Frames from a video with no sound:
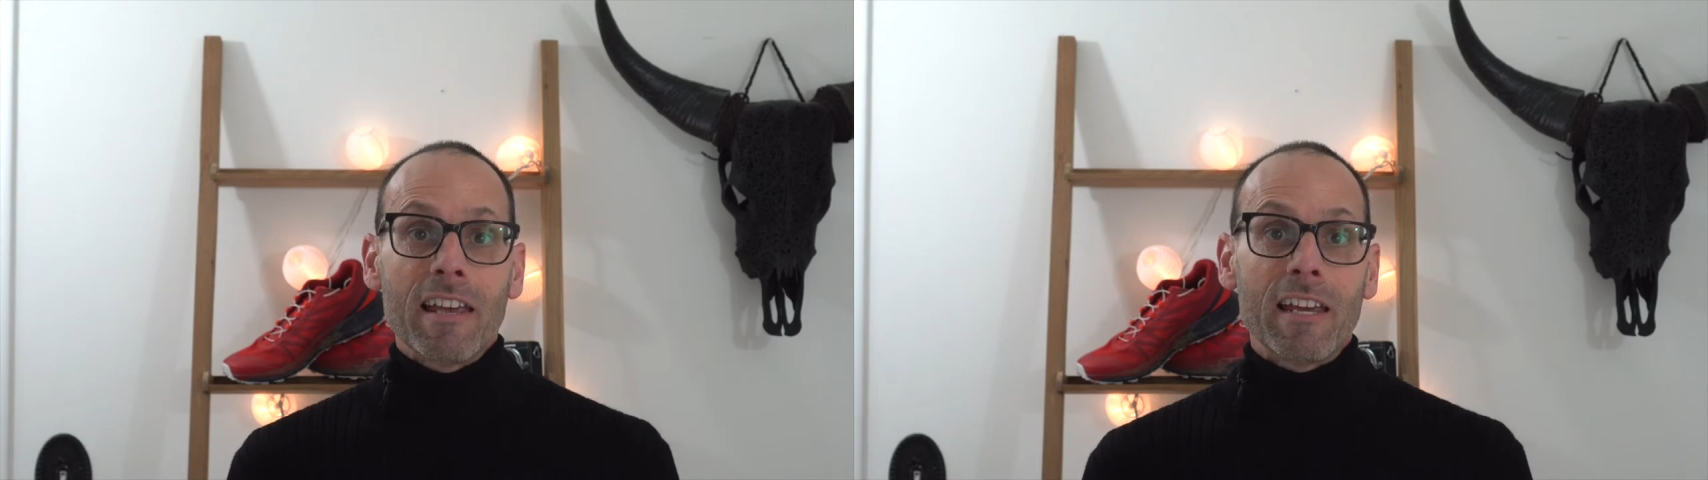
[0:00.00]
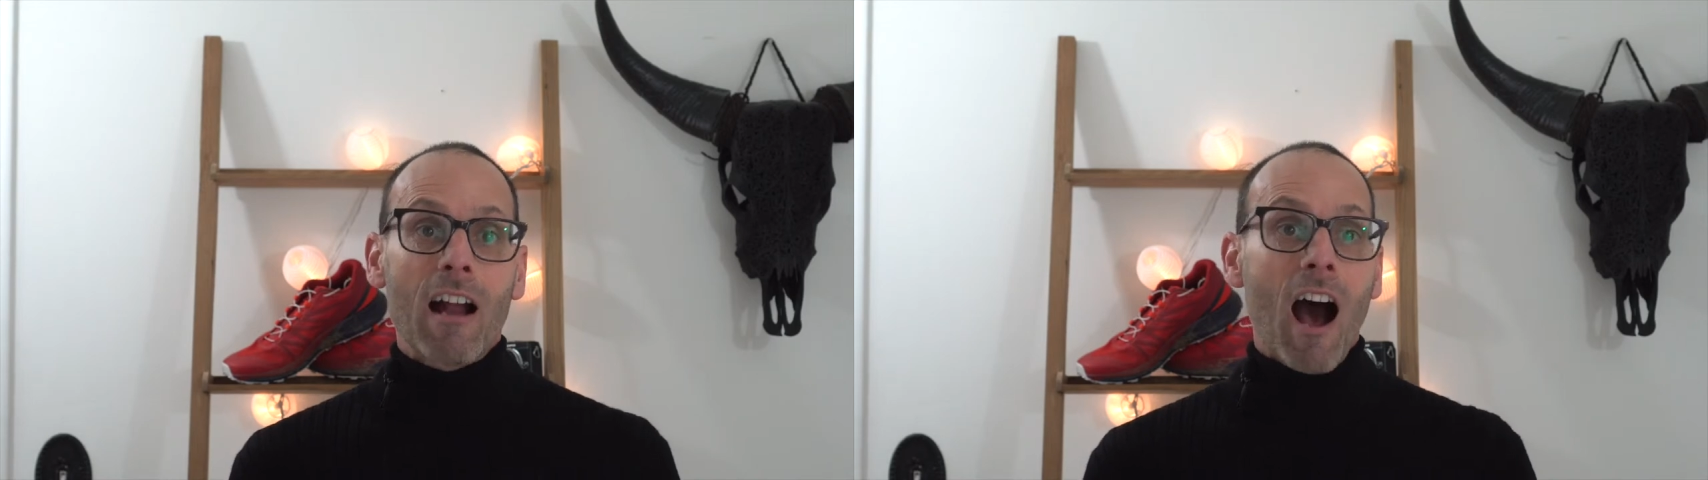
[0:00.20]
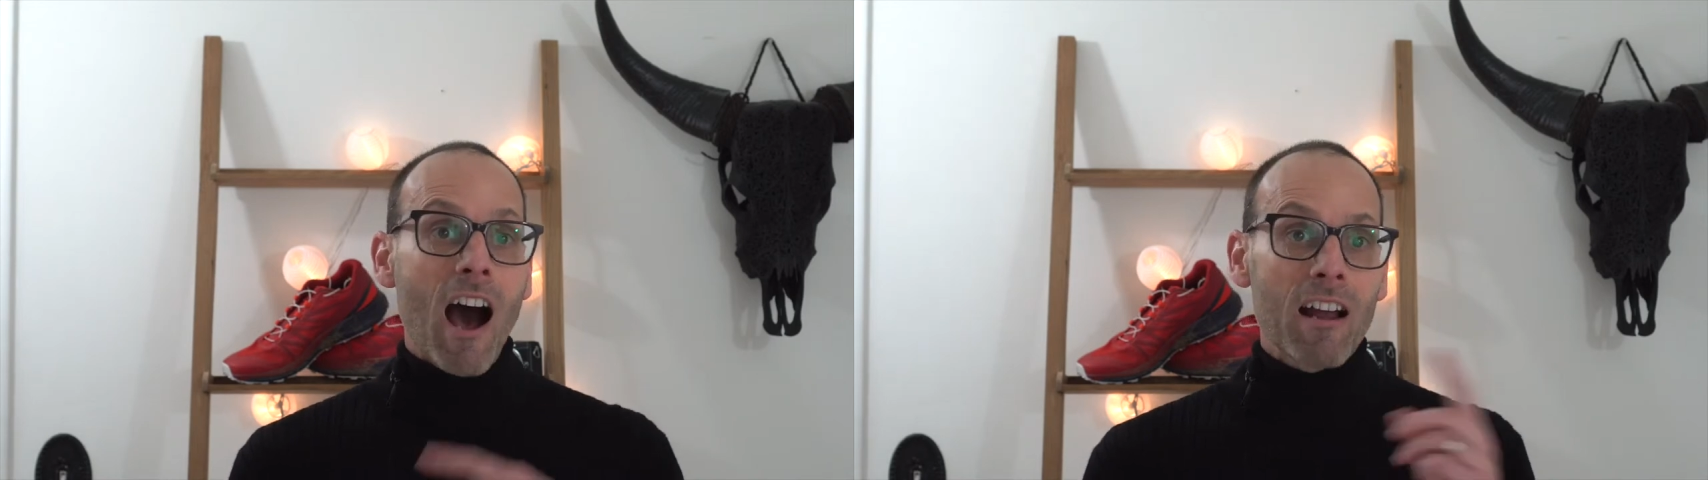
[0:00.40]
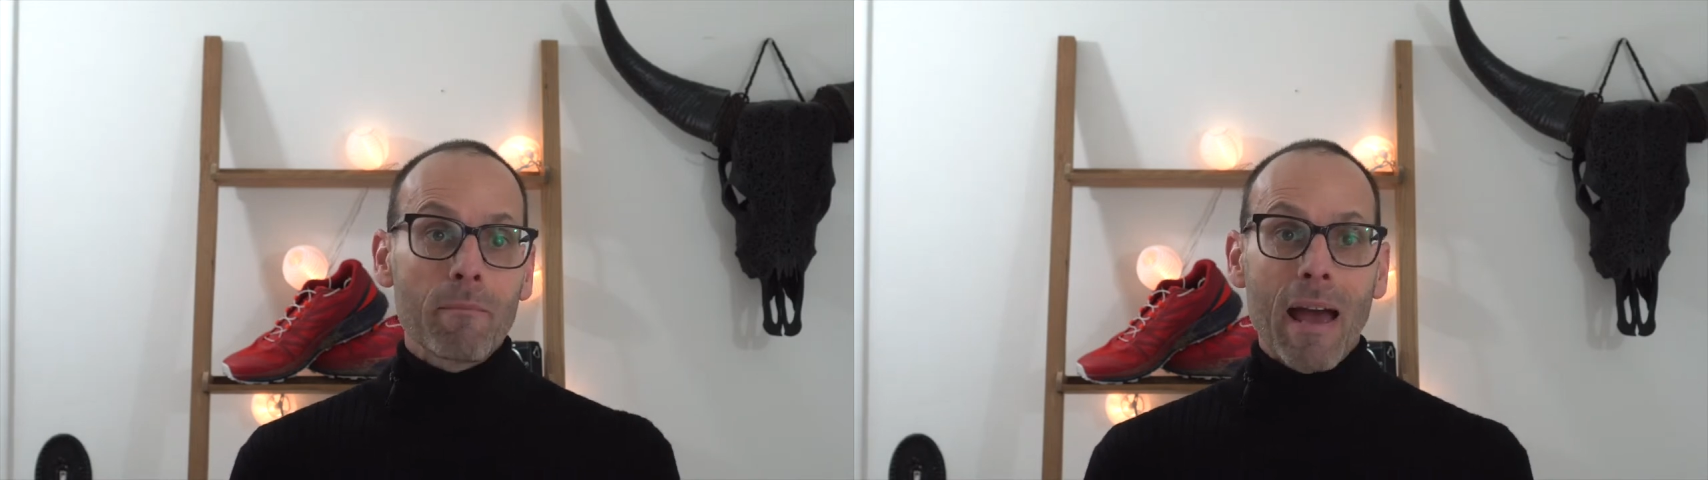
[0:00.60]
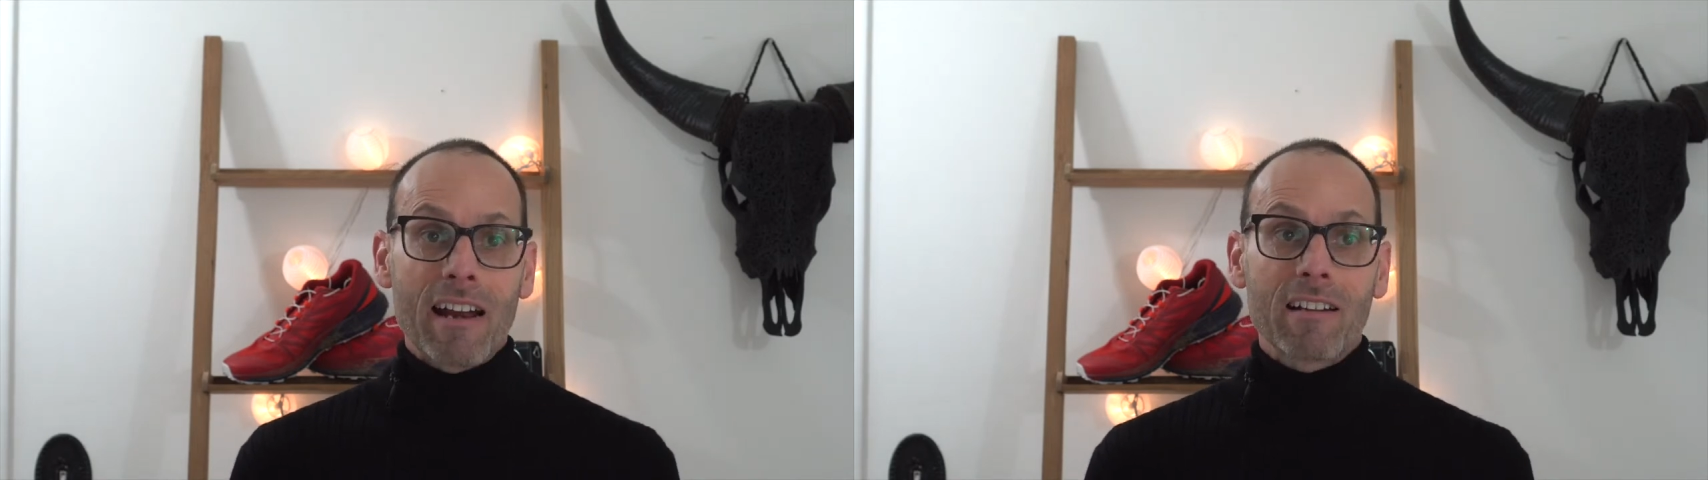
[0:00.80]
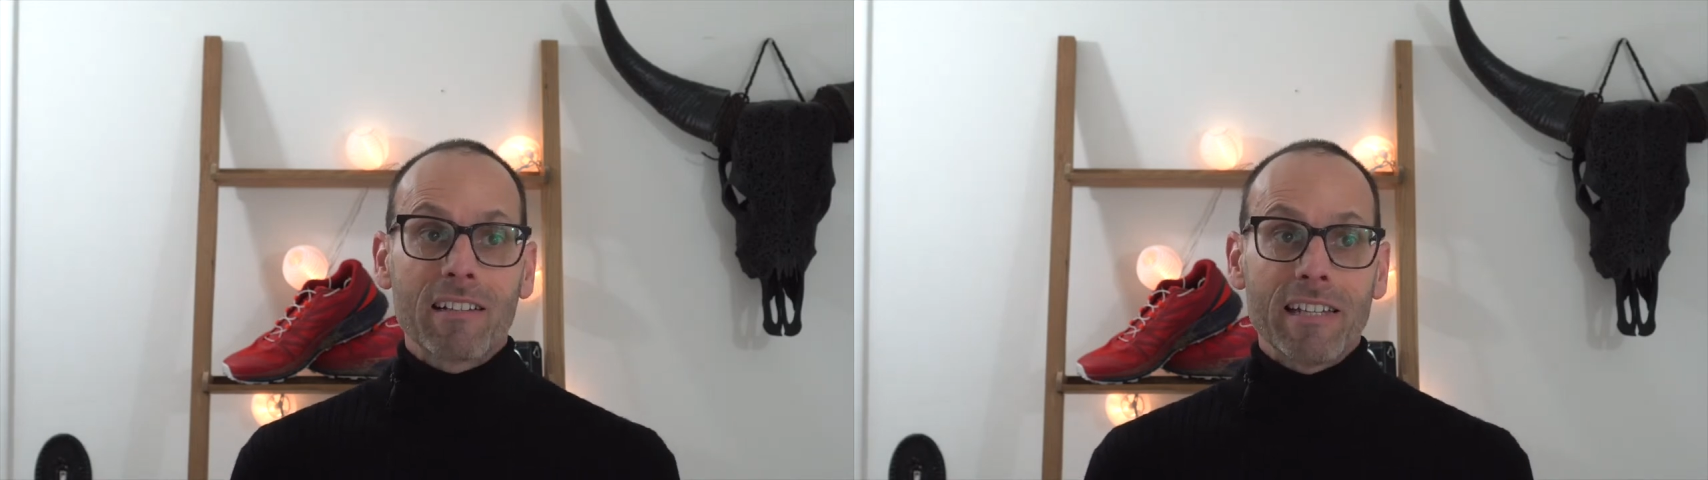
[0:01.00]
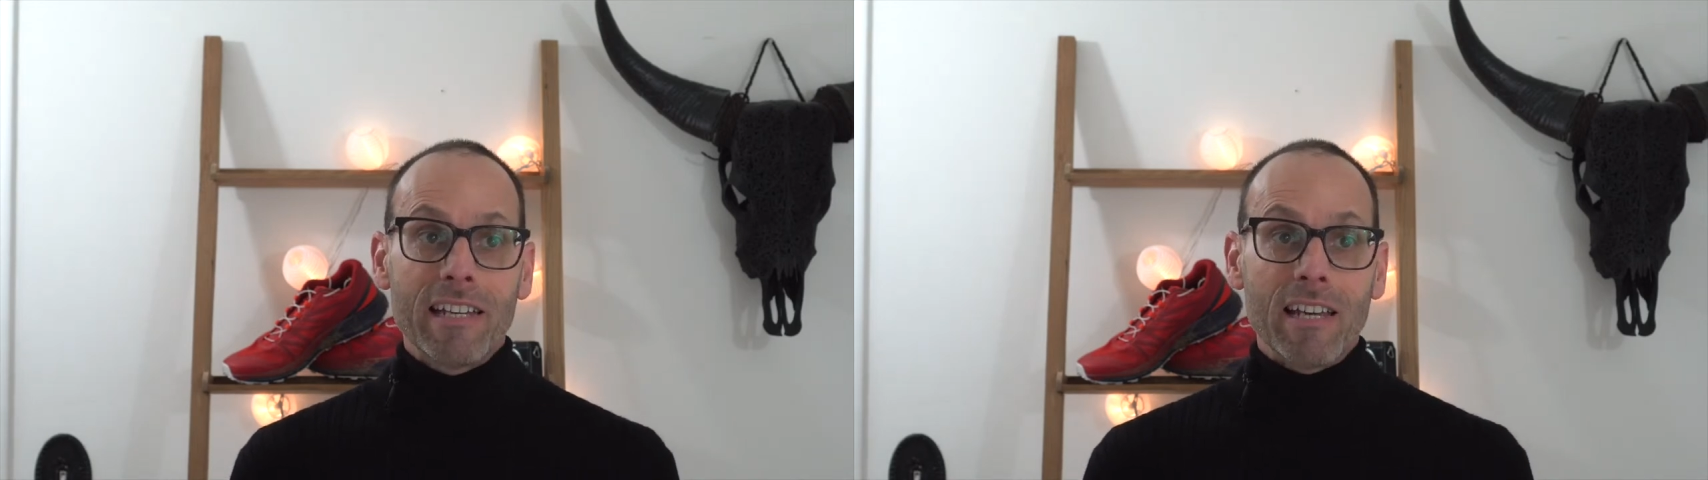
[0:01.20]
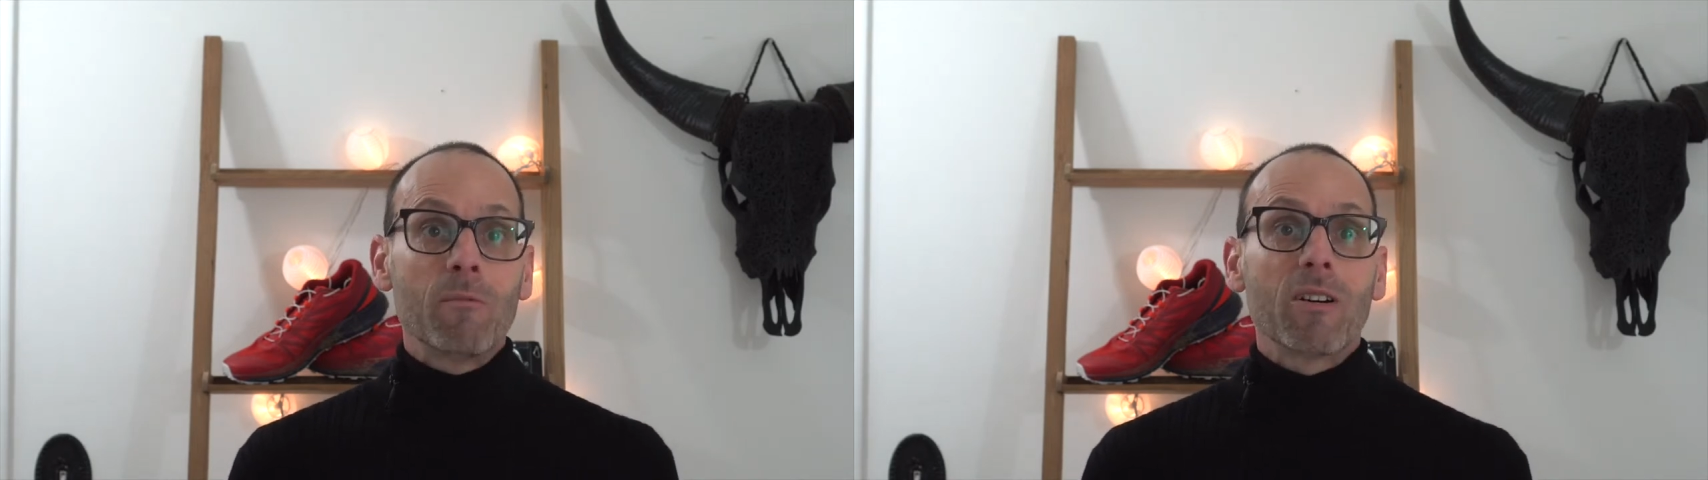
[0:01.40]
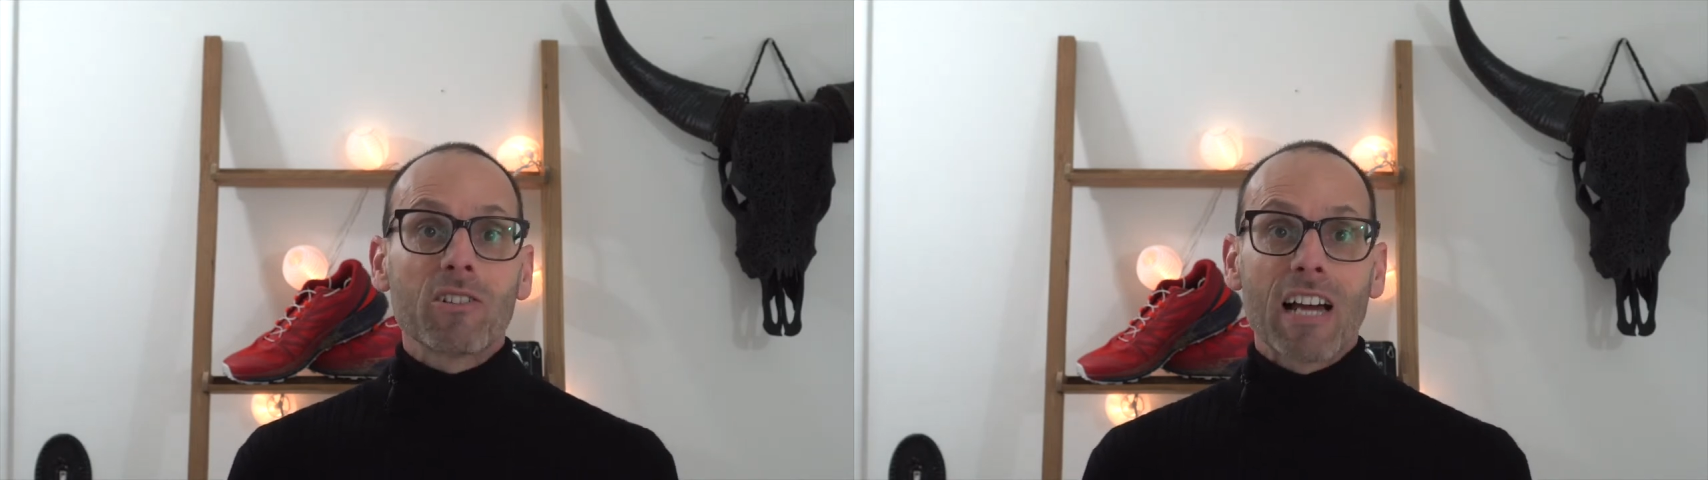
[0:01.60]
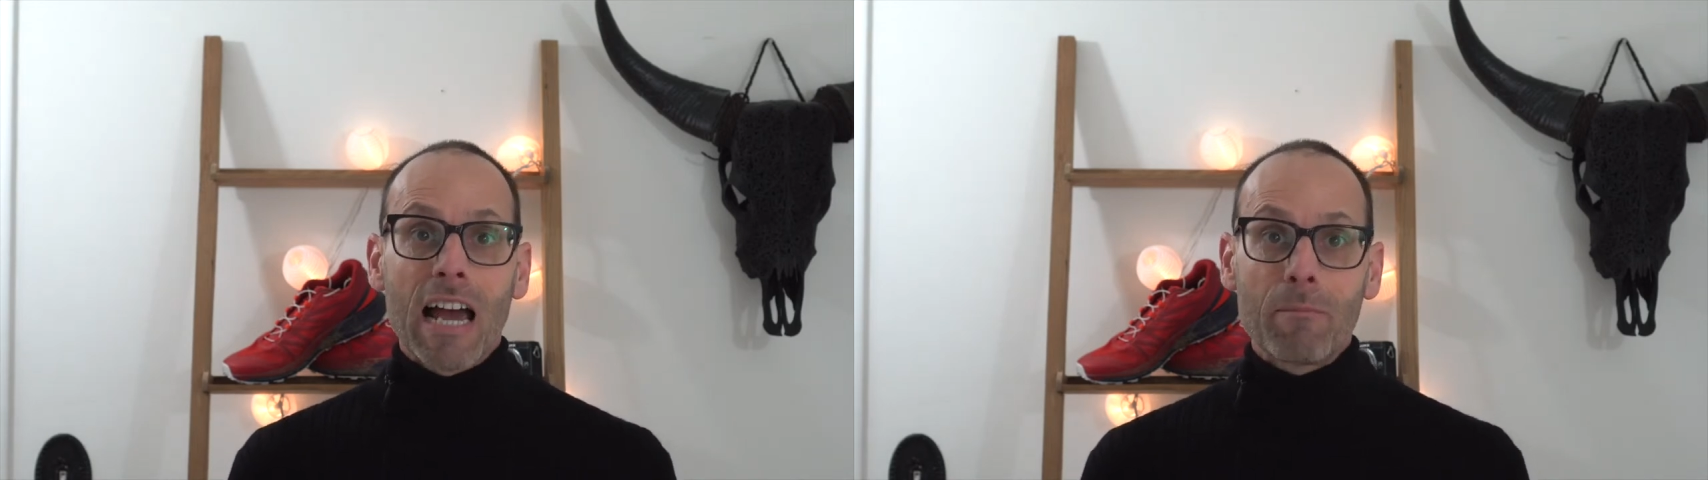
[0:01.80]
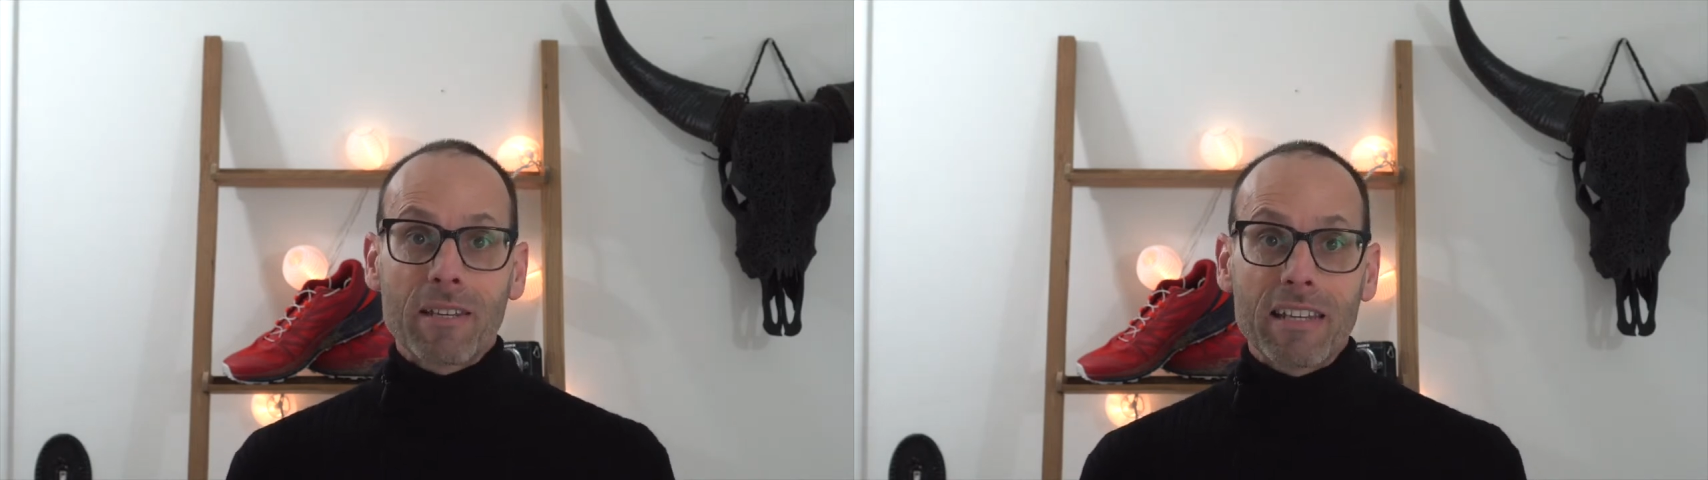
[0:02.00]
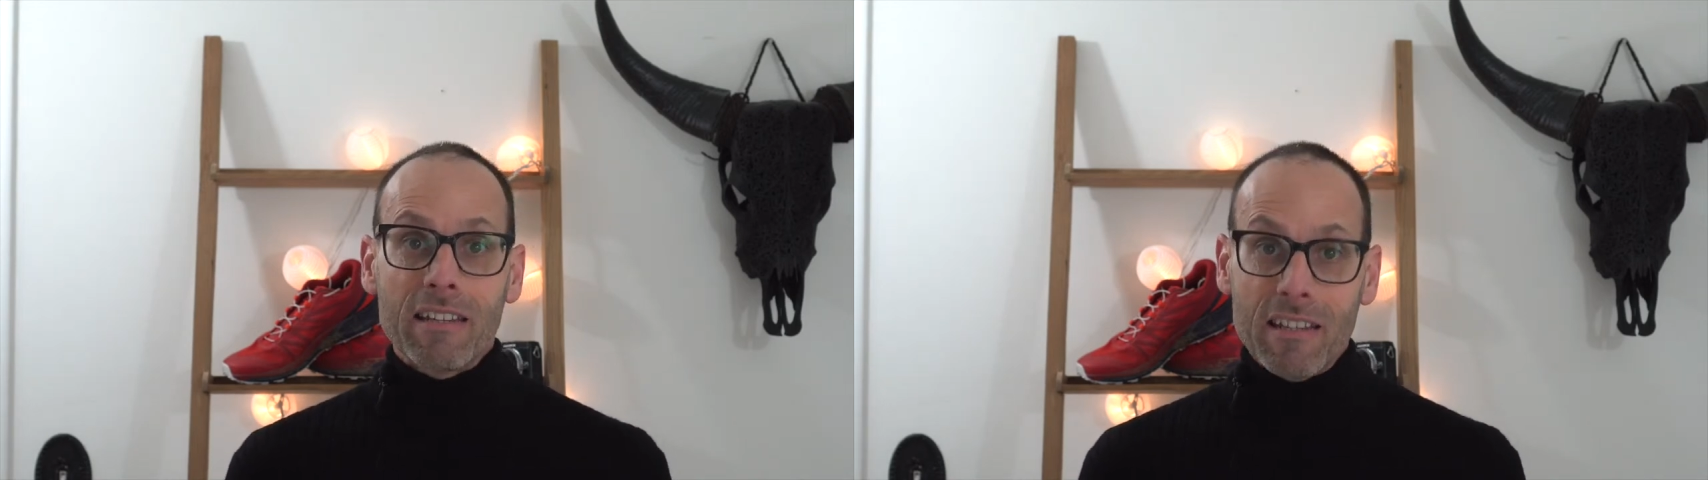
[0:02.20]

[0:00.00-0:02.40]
it automatically, in real time,